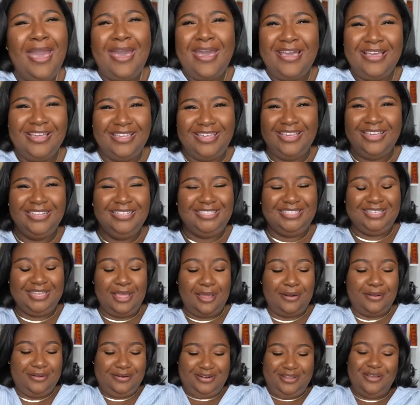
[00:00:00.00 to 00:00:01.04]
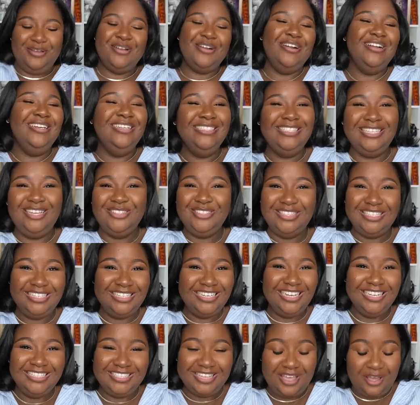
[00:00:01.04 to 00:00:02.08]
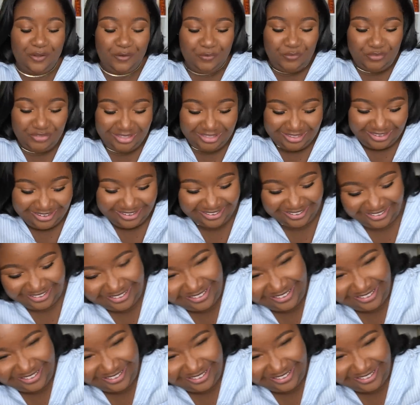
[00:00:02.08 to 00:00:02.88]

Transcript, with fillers: I guess. I don't know, girl. Let's go to the next outfit. Put on your